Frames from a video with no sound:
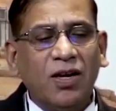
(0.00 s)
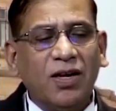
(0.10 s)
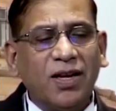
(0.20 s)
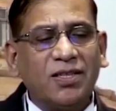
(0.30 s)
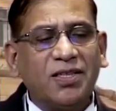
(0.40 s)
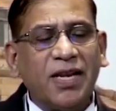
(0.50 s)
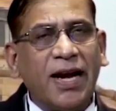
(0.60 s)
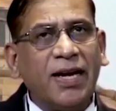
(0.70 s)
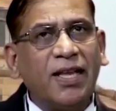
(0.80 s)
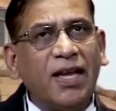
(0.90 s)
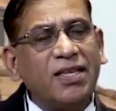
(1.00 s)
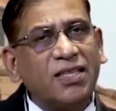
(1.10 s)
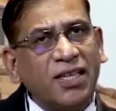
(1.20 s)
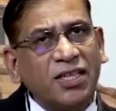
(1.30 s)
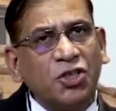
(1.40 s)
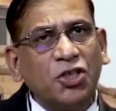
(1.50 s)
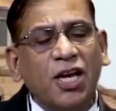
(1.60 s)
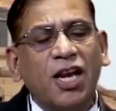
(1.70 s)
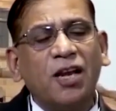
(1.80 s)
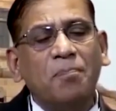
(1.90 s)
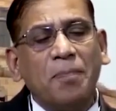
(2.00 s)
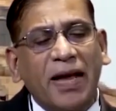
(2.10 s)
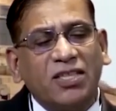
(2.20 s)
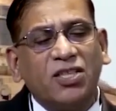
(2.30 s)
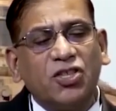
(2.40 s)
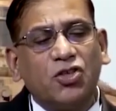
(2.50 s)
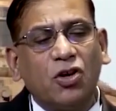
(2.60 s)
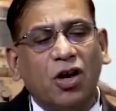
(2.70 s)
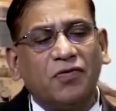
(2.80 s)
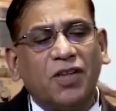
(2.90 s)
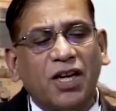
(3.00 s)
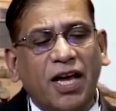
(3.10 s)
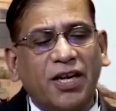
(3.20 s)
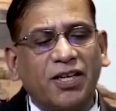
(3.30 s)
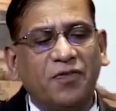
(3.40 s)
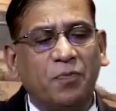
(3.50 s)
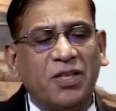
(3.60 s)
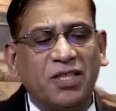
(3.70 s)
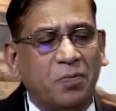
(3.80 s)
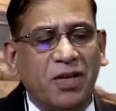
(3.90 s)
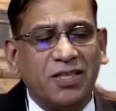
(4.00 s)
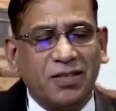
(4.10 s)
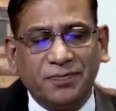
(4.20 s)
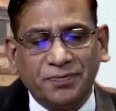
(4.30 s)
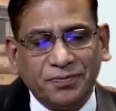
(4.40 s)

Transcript: understand the essential message of the directive principles.